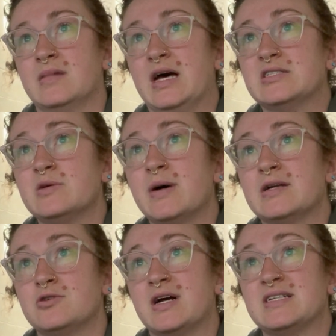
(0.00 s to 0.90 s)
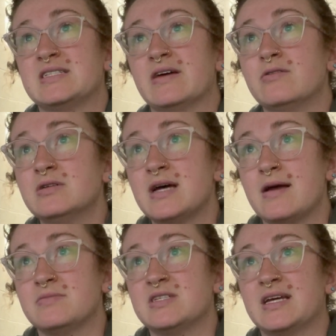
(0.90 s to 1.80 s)
Altamont tried several
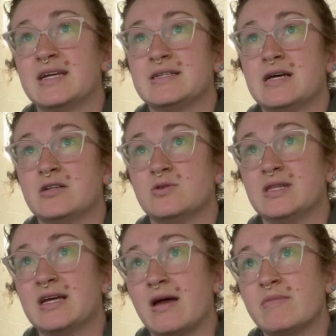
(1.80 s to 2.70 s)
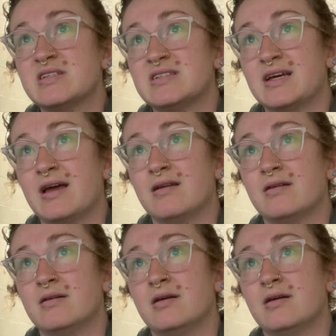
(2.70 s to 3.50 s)
times to get in touch with the chemist again.